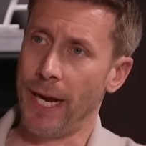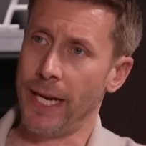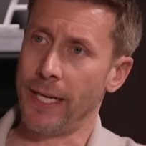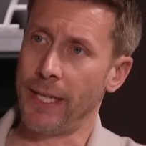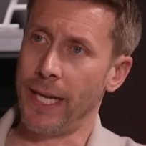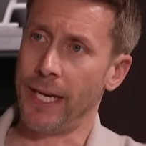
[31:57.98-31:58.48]

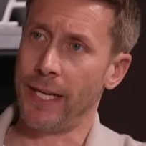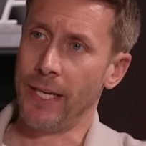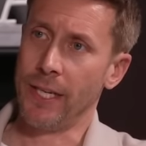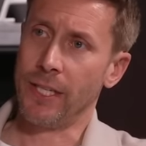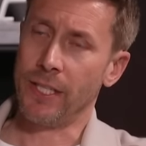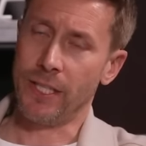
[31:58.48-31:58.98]
And then
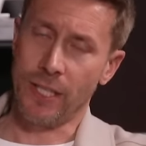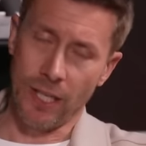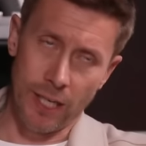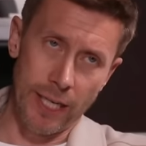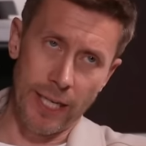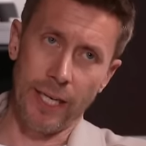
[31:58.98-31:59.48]

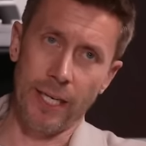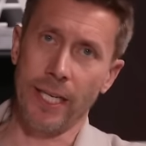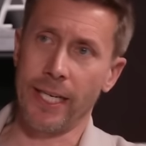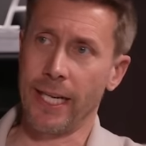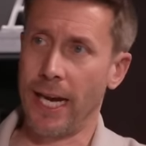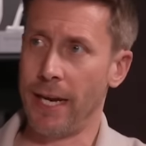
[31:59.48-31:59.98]

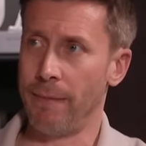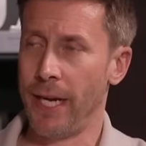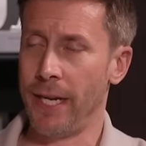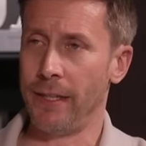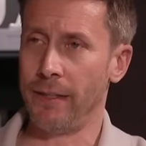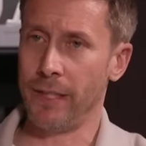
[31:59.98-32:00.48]
Stellini came
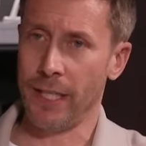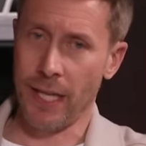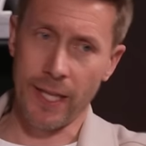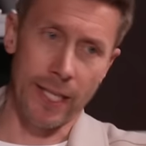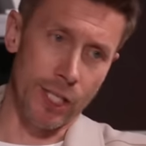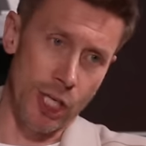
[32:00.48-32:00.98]
in, and
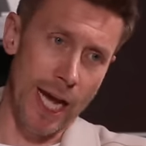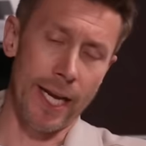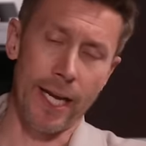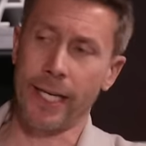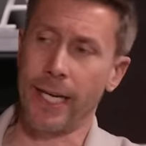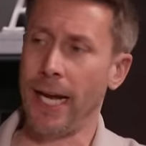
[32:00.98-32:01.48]
then the
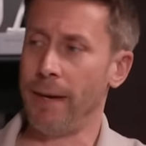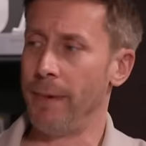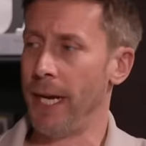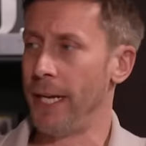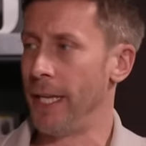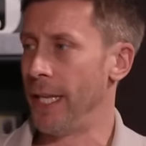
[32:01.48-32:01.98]
janitor came in, and